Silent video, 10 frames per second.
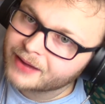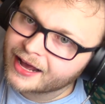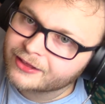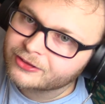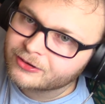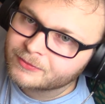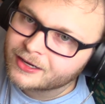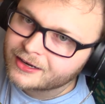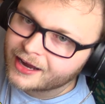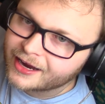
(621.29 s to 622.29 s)
the bathroom.
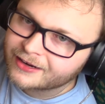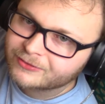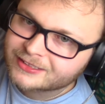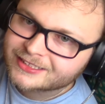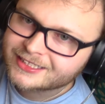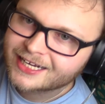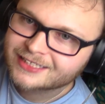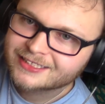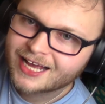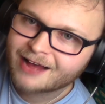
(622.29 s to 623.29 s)
And it would sit
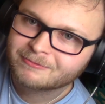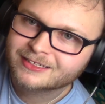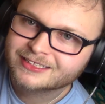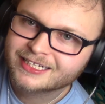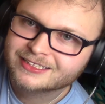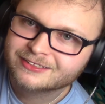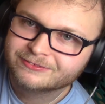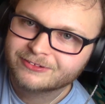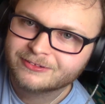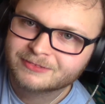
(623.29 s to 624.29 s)
on top because it has
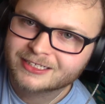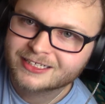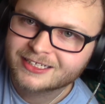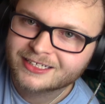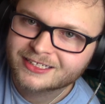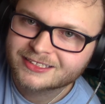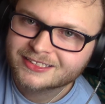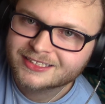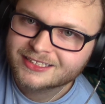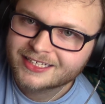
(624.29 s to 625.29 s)
the foam on it. And
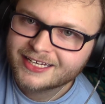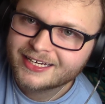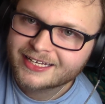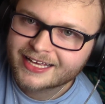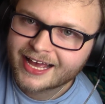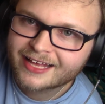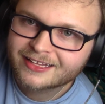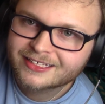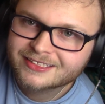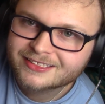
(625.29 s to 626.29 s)
it's just a kitty
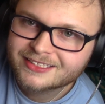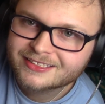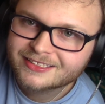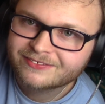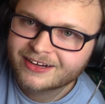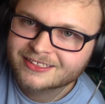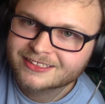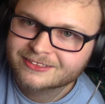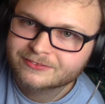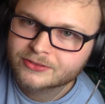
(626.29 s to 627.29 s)
cat that sits and
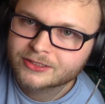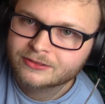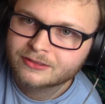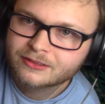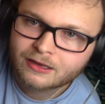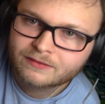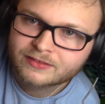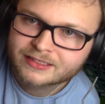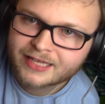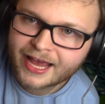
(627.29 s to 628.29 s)
watches over you. I
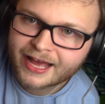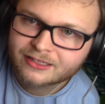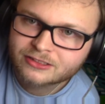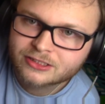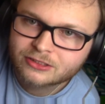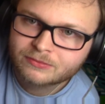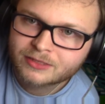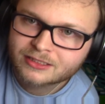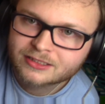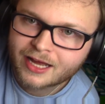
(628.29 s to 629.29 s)
love this cat so
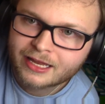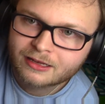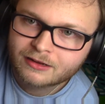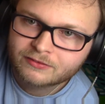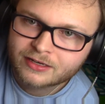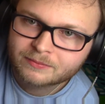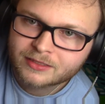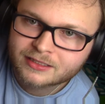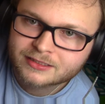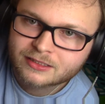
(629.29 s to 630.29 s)
much. I love
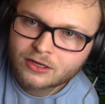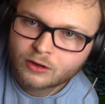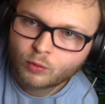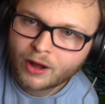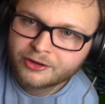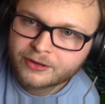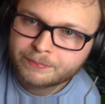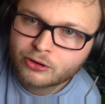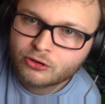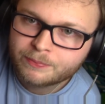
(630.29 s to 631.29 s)
him because while you
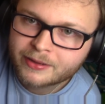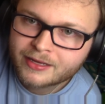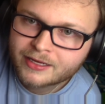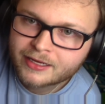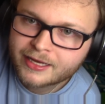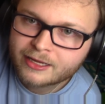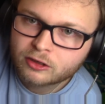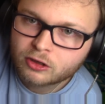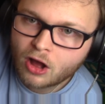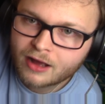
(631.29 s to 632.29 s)
poop, he
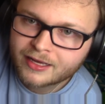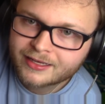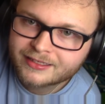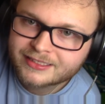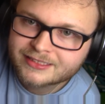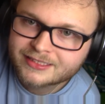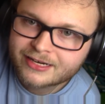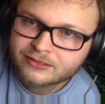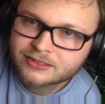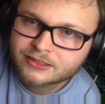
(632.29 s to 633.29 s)
longingly
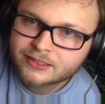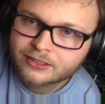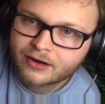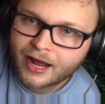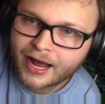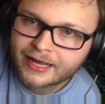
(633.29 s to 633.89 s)
stares into your